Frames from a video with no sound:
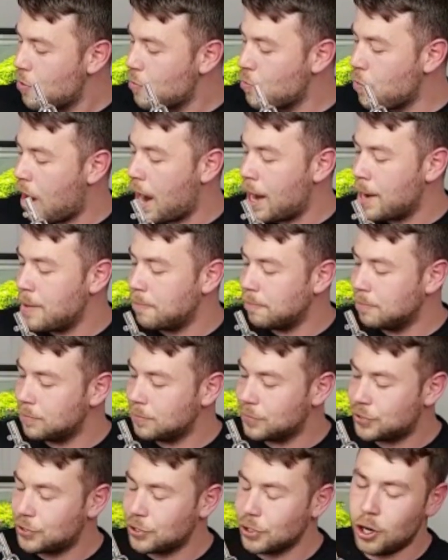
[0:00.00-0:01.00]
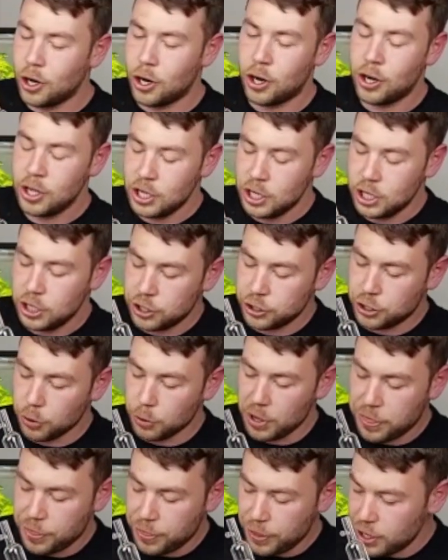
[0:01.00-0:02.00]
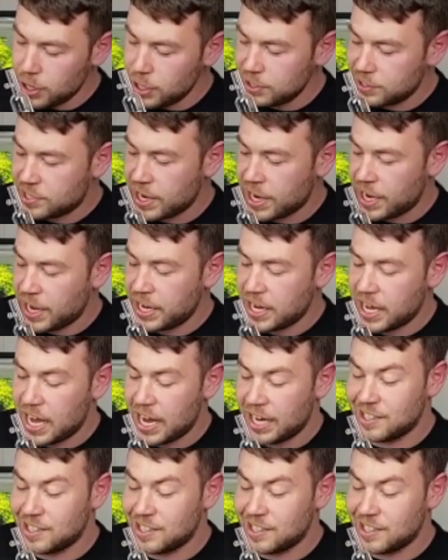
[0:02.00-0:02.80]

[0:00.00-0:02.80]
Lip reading: Right. So they do a 13